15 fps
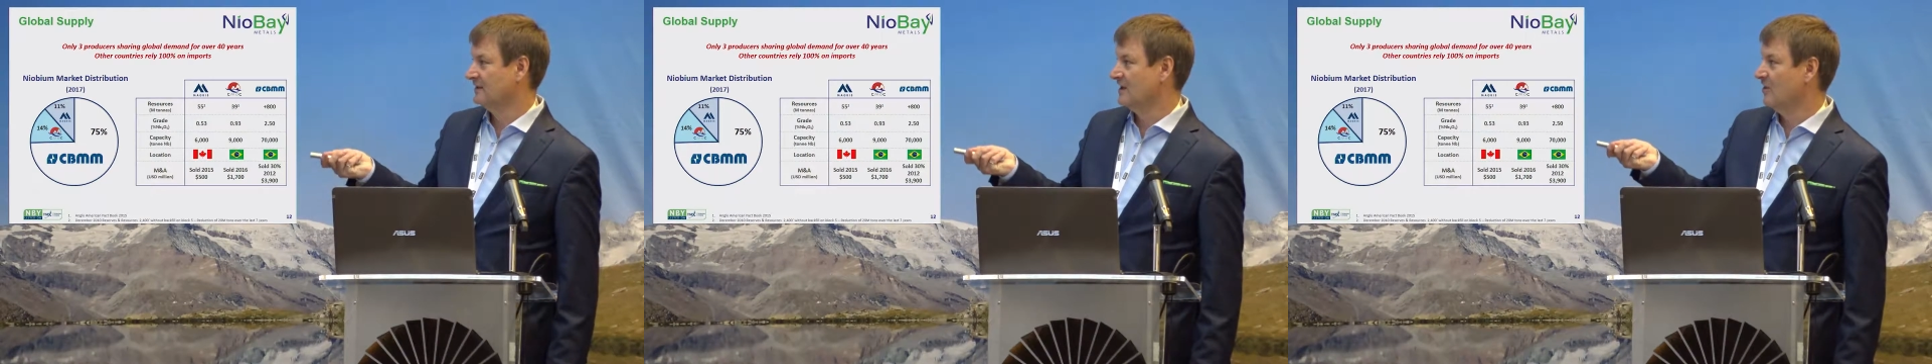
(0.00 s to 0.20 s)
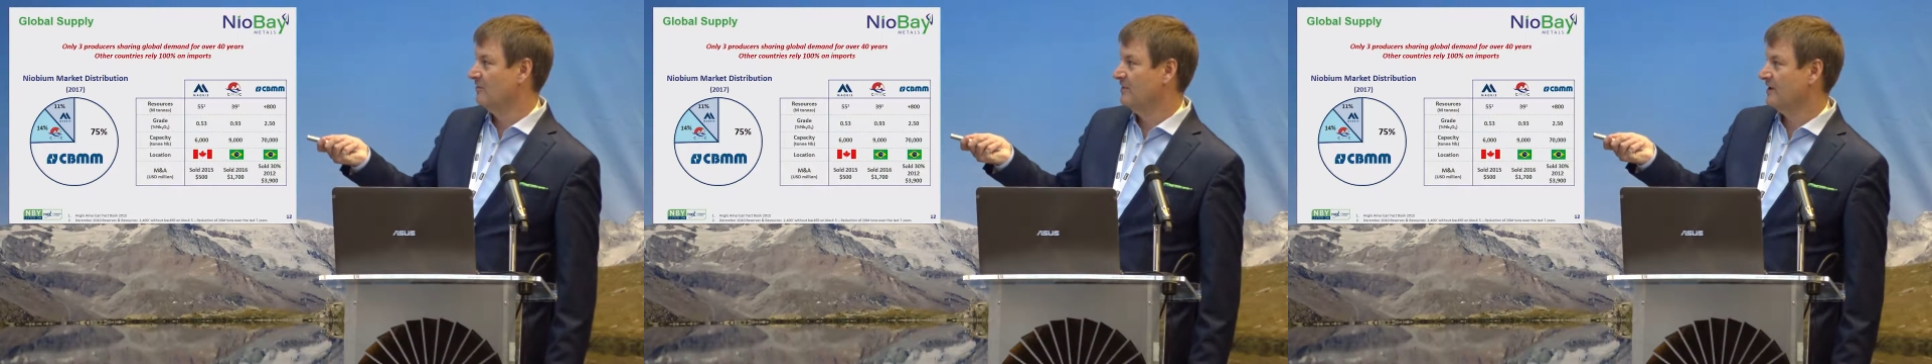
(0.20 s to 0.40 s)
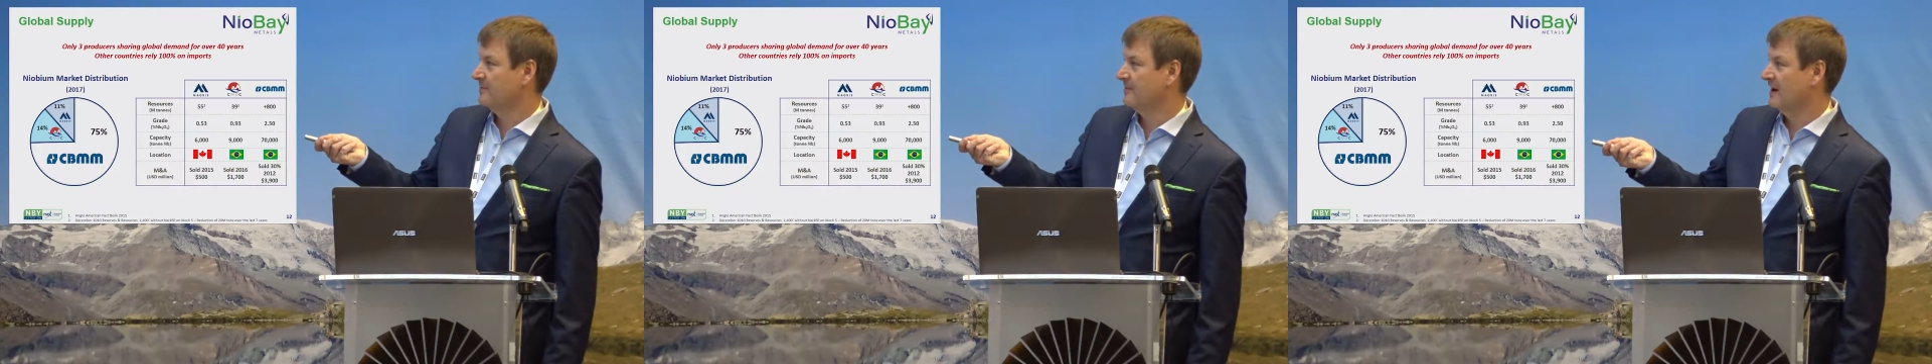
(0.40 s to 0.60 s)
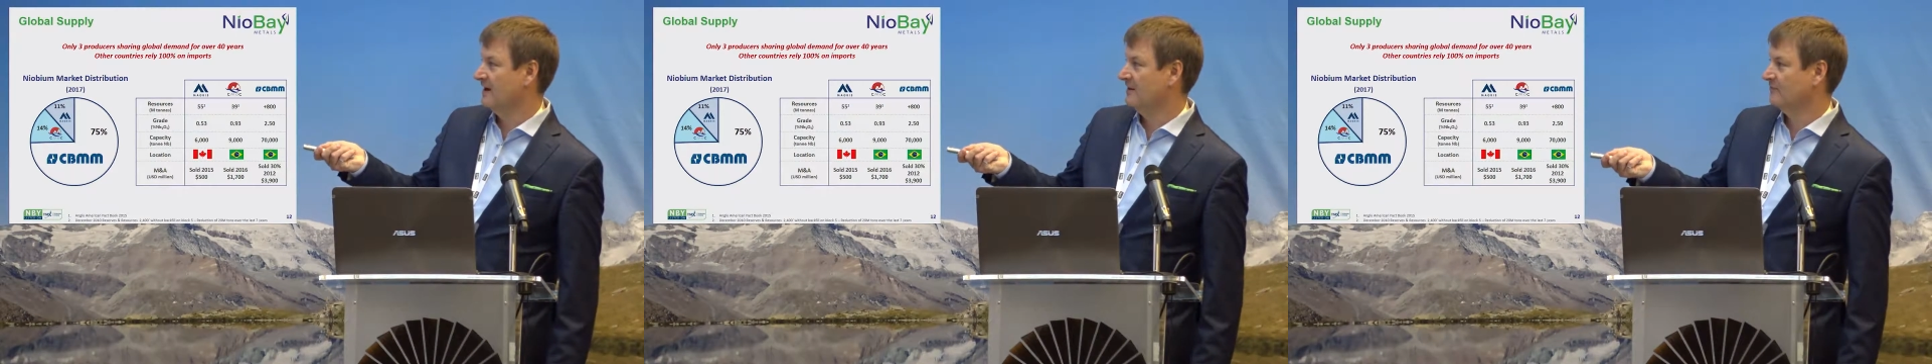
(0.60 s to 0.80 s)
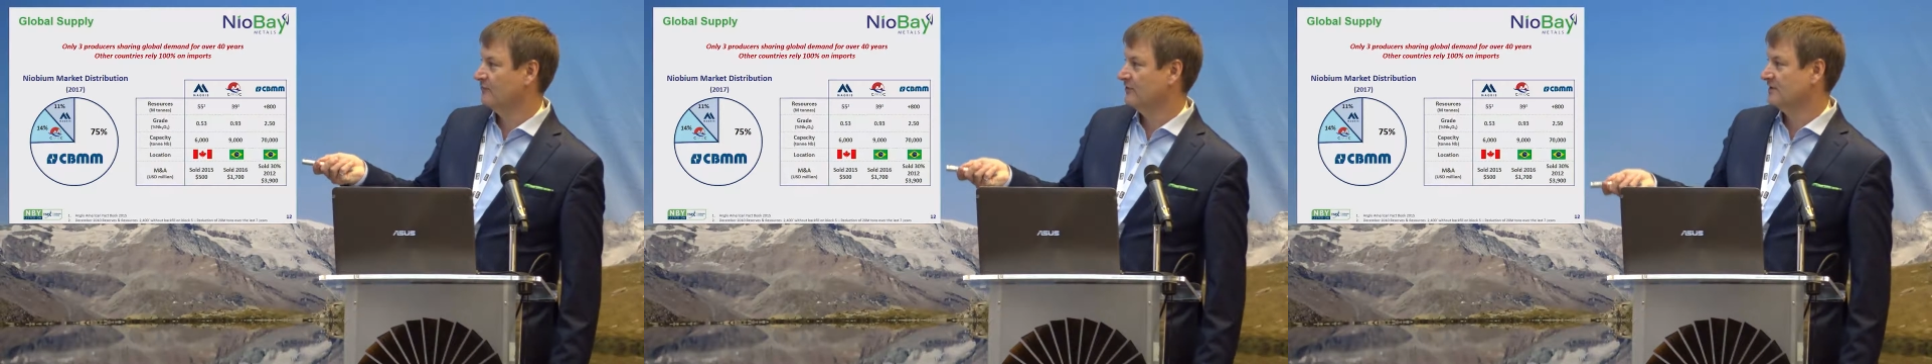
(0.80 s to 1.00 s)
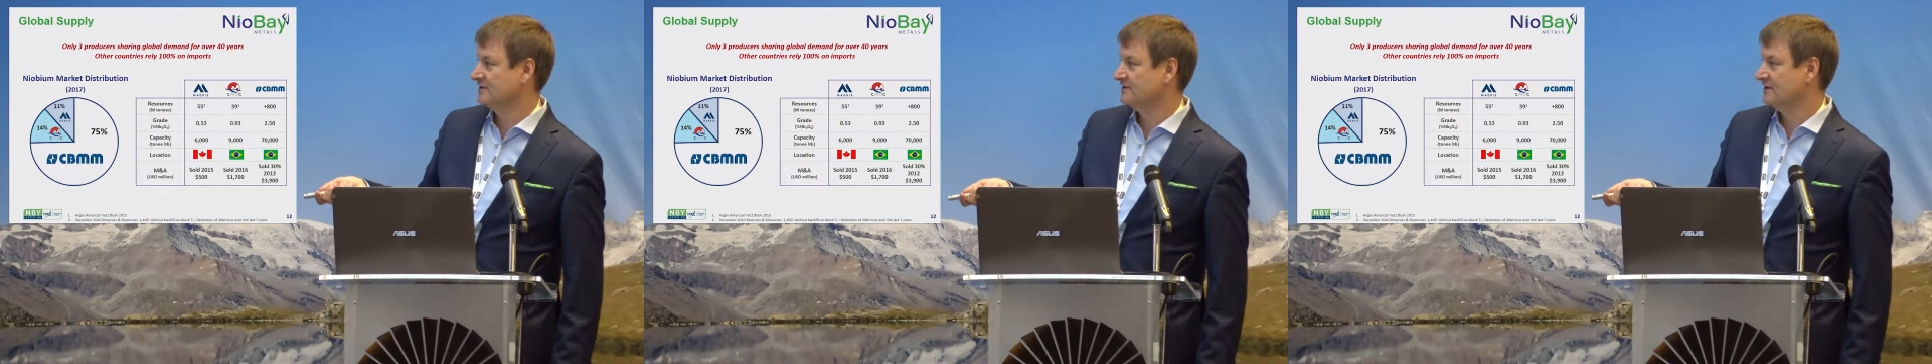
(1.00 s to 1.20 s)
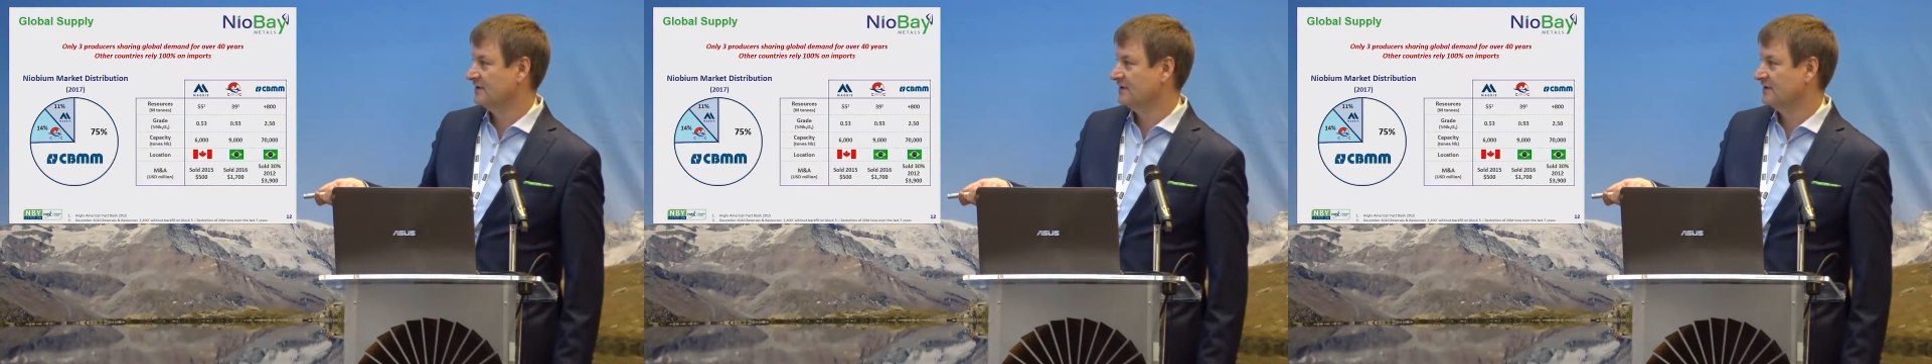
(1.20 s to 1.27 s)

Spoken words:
NIOBAY mine was